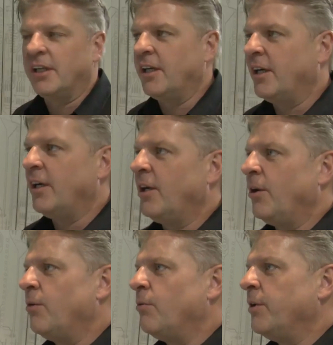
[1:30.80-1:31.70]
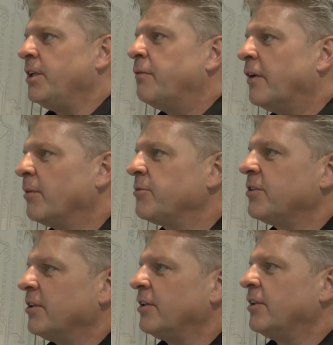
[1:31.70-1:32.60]
uh, we
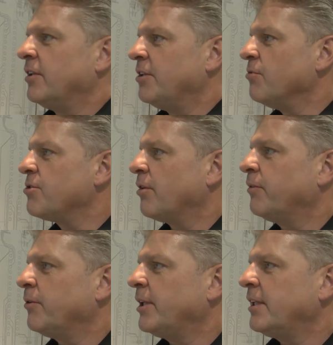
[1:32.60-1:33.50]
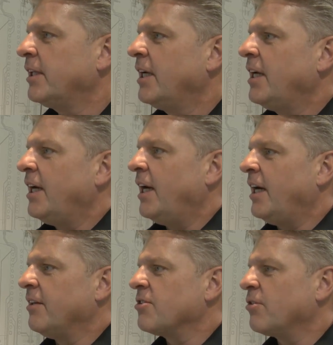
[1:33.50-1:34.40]
developed uh, a new software
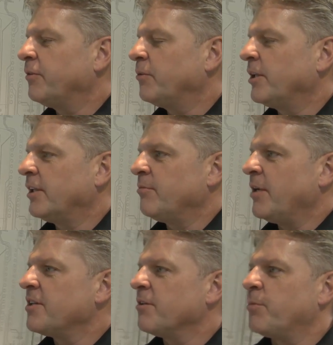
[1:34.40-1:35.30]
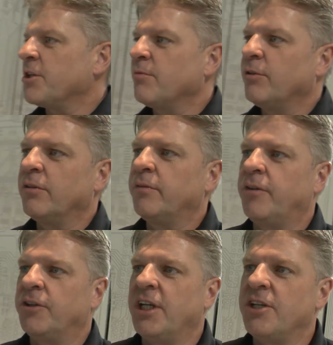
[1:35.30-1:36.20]
and the software makes it possible
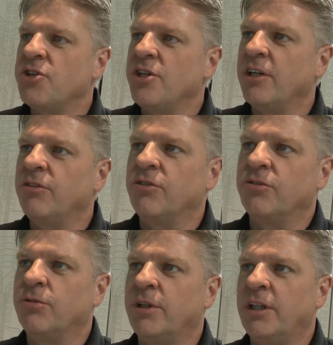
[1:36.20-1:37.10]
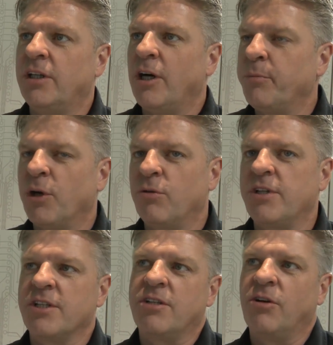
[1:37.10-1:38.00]
for the engineer to uh, upload
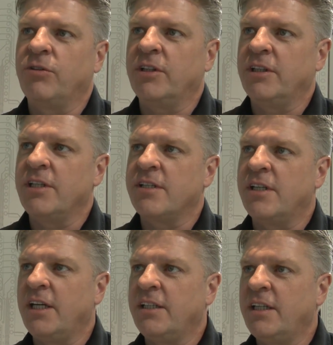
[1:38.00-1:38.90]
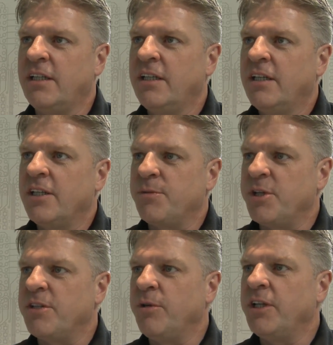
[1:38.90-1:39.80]
his, his, data, his
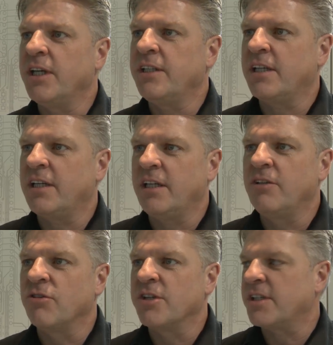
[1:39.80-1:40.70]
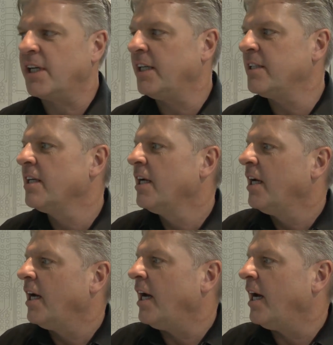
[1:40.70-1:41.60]
PCB data into the site
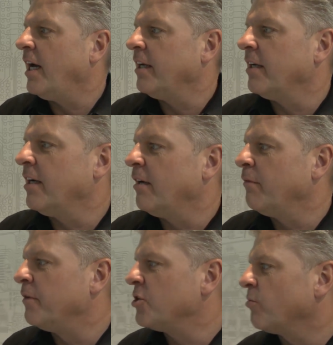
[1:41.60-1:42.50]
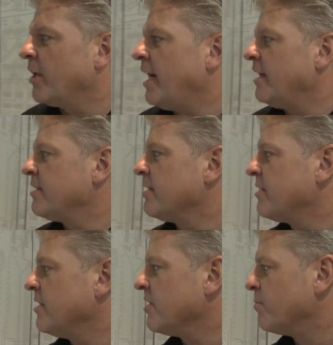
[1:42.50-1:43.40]
and uh,
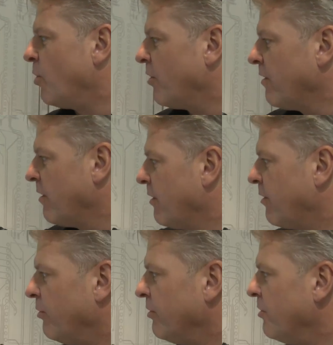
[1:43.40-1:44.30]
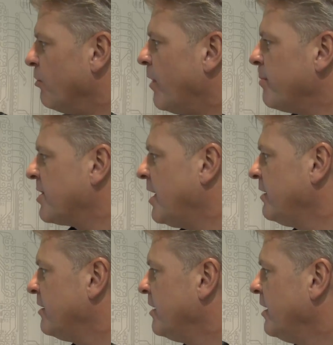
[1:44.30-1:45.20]
visualizes his board through the new
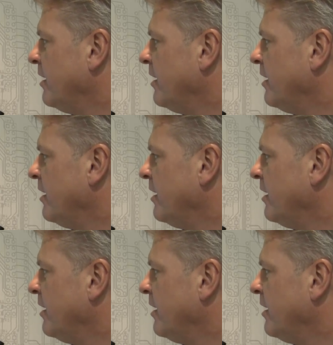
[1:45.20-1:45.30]
website. Okay.